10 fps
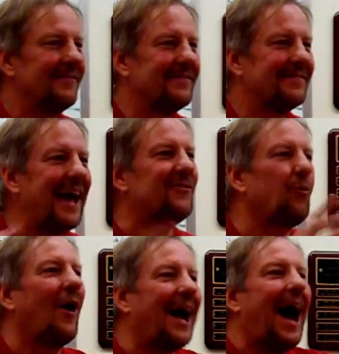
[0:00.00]
That's
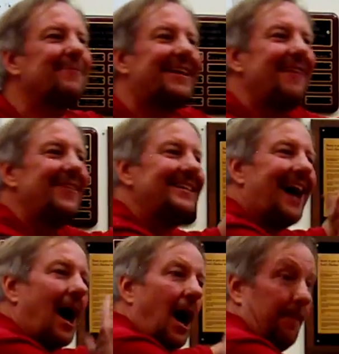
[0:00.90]
what I'm giving
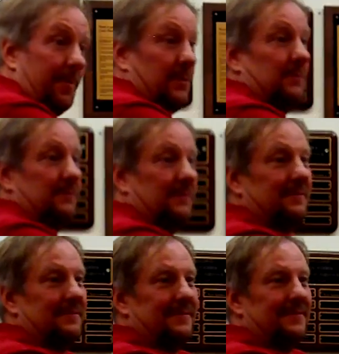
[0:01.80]
up.
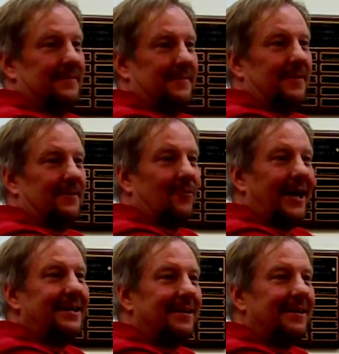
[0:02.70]
Right?